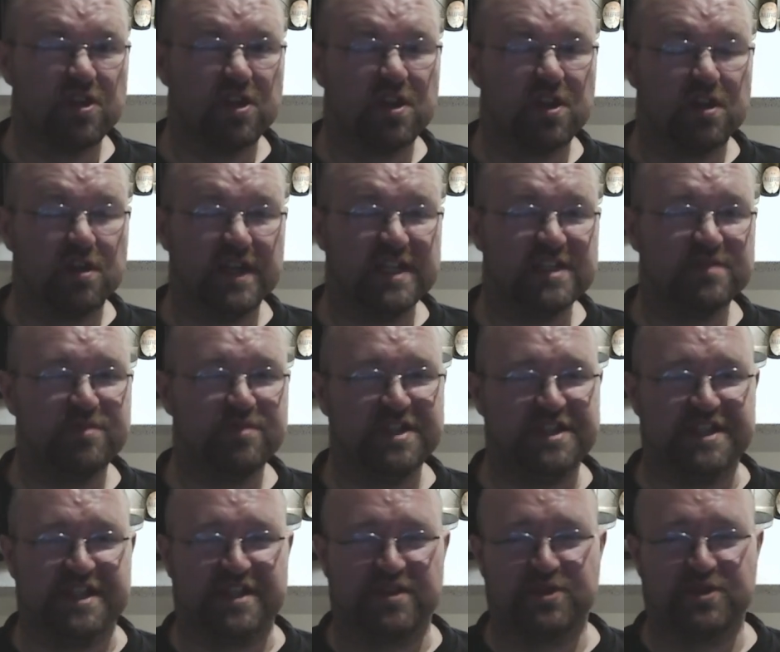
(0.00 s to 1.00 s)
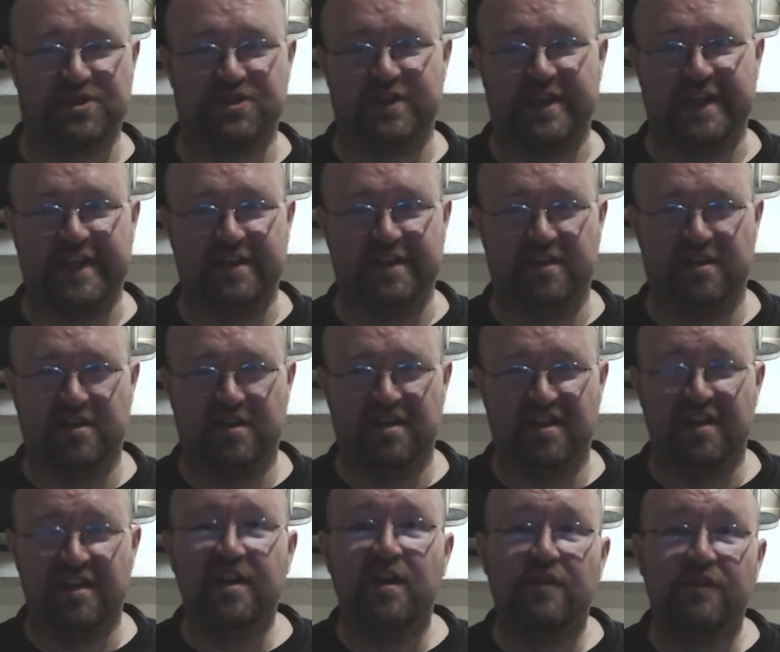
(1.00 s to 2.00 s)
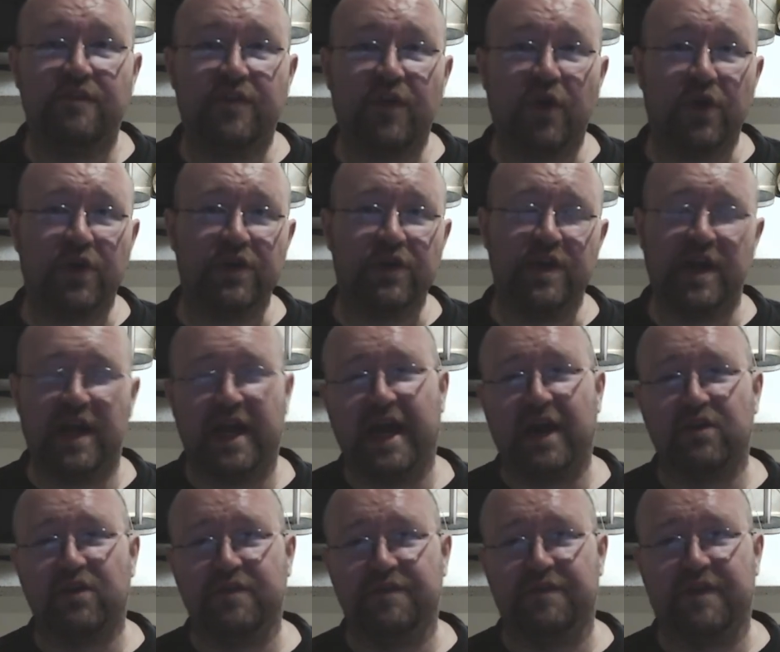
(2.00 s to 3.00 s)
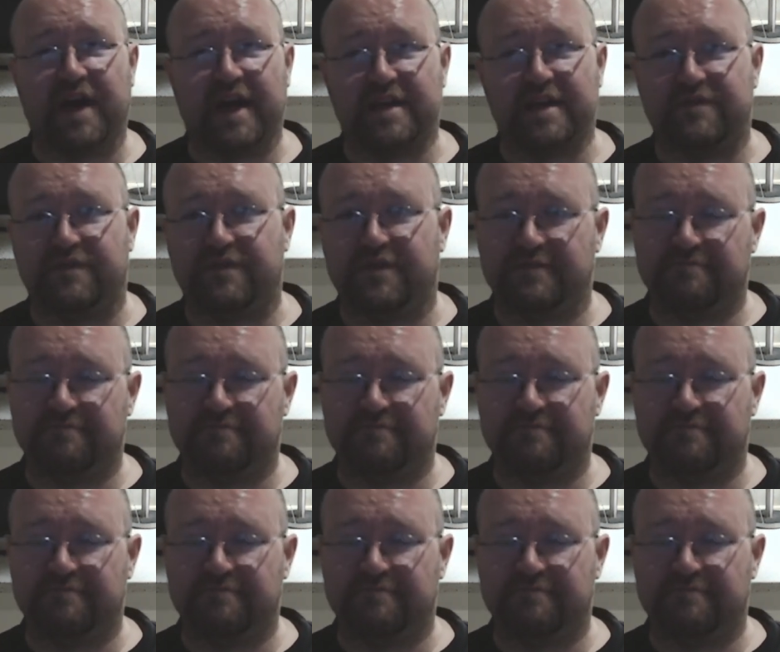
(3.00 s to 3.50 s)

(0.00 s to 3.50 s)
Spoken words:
let's be generous today, 4 out of 5.